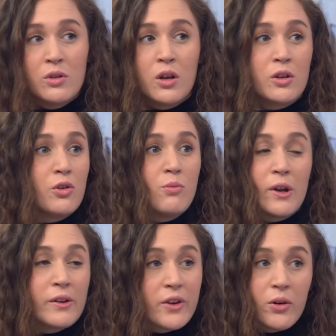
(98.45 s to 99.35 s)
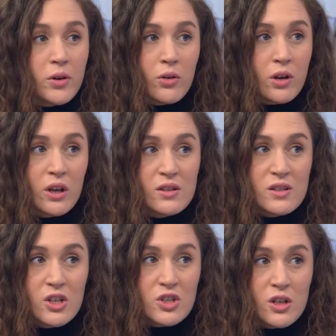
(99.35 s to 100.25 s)
None humanitarian
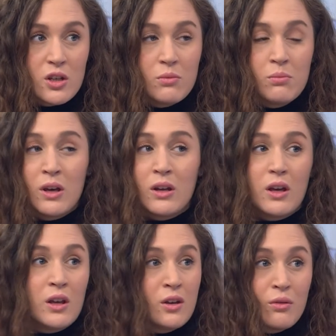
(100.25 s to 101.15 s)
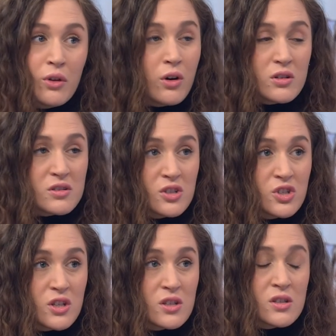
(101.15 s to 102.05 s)
organization met any of the
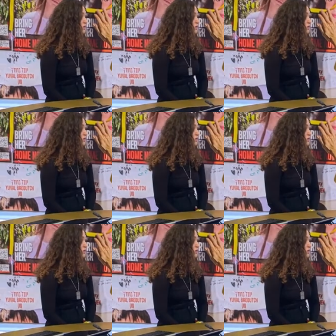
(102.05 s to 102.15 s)
hostages.